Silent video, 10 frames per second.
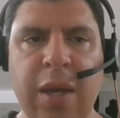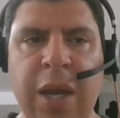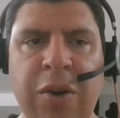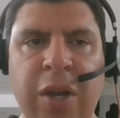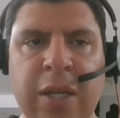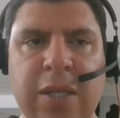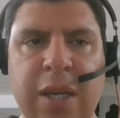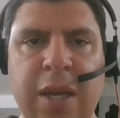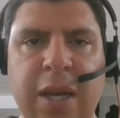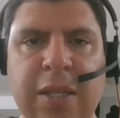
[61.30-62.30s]
you can see
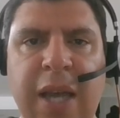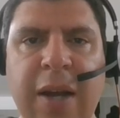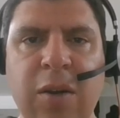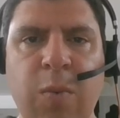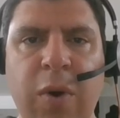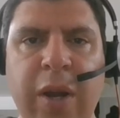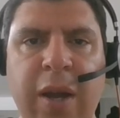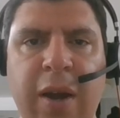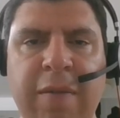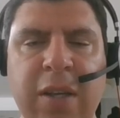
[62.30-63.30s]
the exact wording
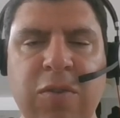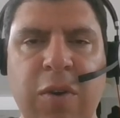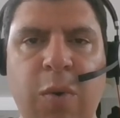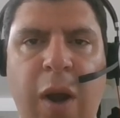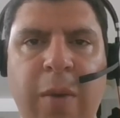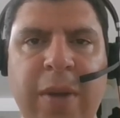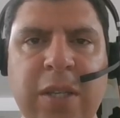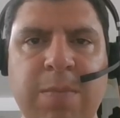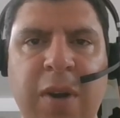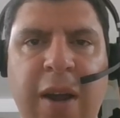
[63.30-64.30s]
of these requirements,
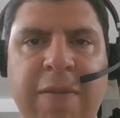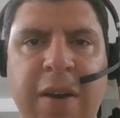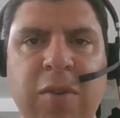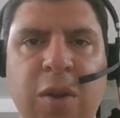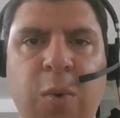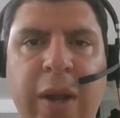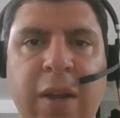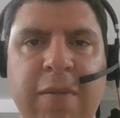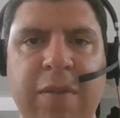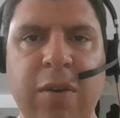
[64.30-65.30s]
but I found it quite
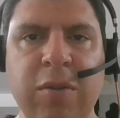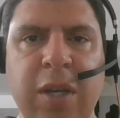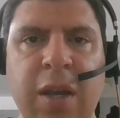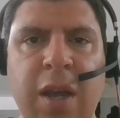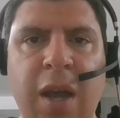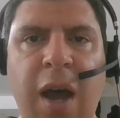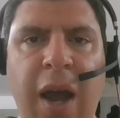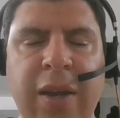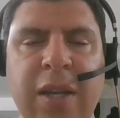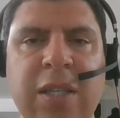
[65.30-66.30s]
confusing. I
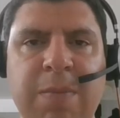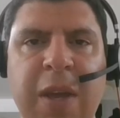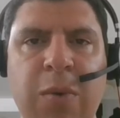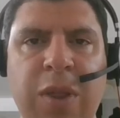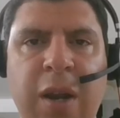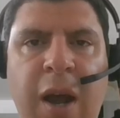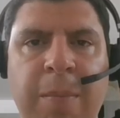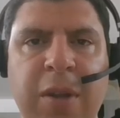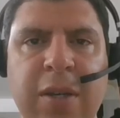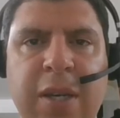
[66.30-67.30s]
did speak with an
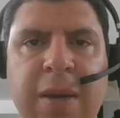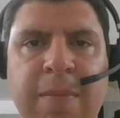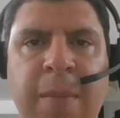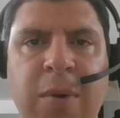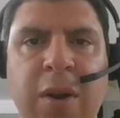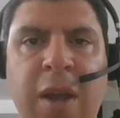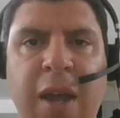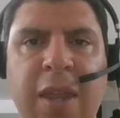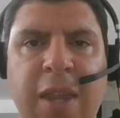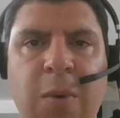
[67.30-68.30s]
Upland team member
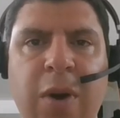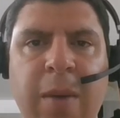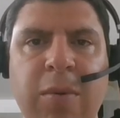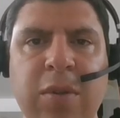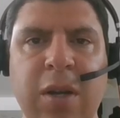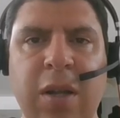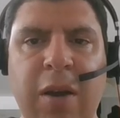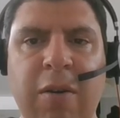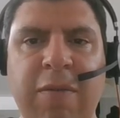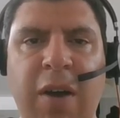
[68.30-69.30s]
and they were able to
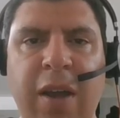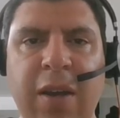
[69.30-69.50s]
clarify it.